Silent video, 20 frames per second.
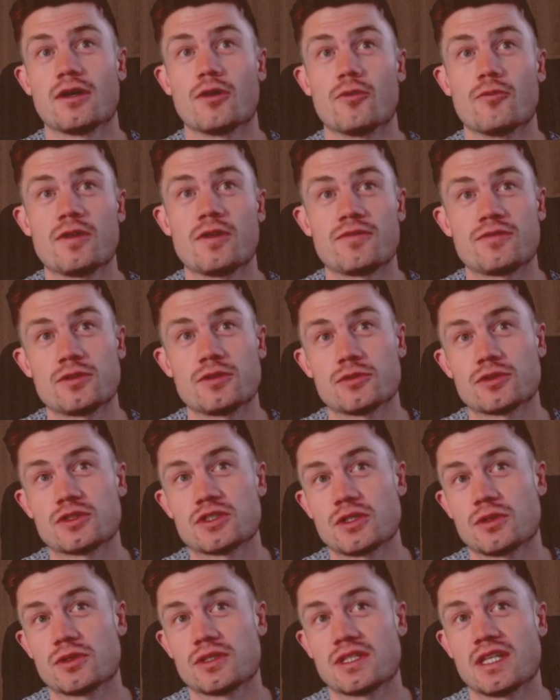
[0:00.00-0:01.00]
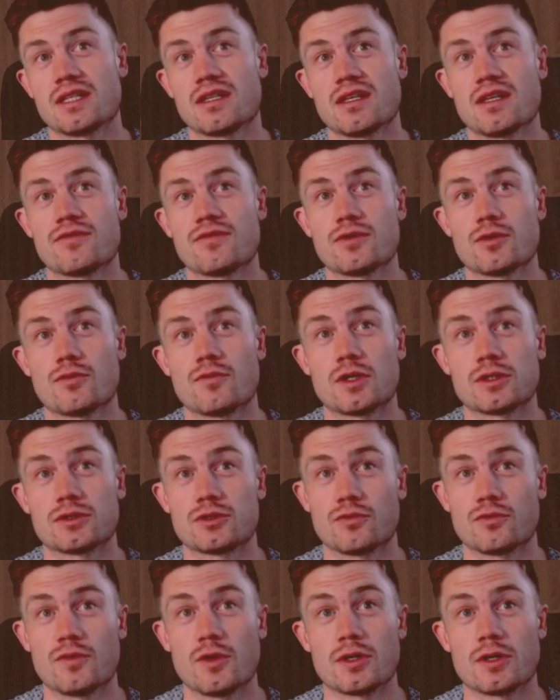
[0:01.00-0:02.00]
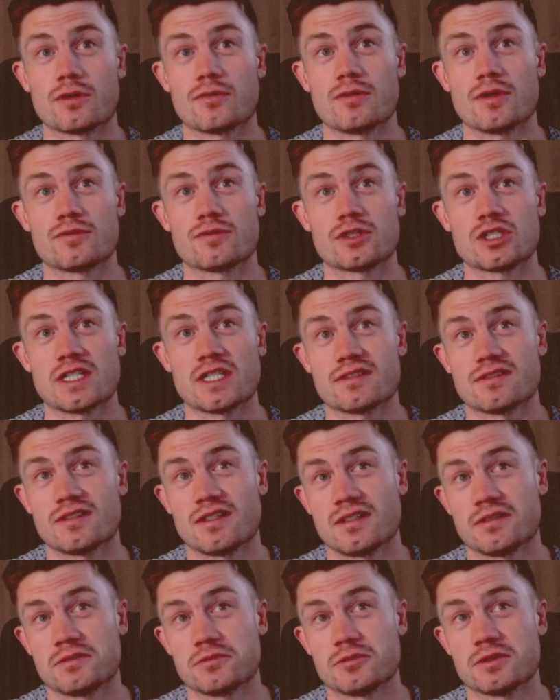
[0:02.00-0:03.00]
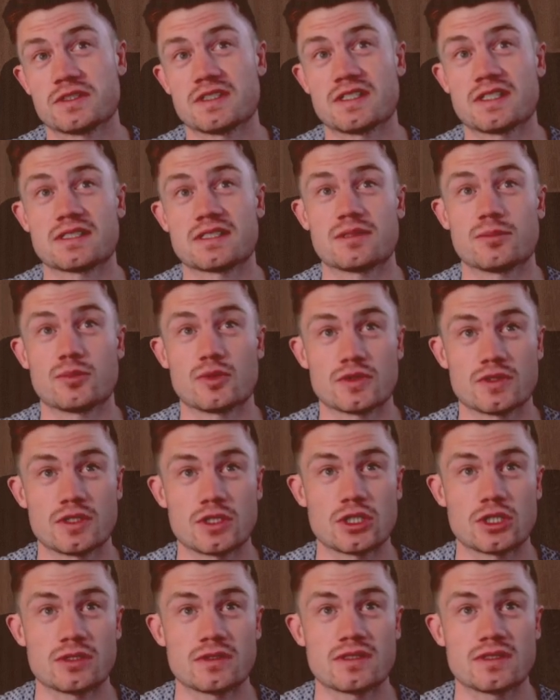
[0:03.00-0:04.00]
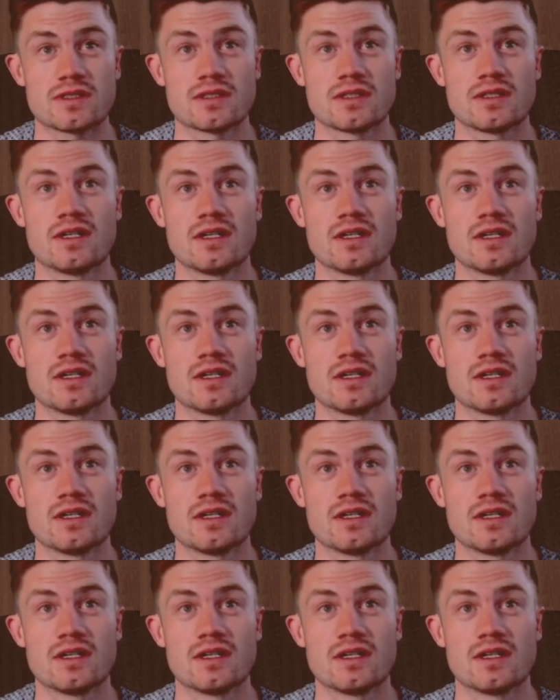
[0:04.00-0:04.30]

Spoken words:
with you, so that if you want to work with chess 960 positions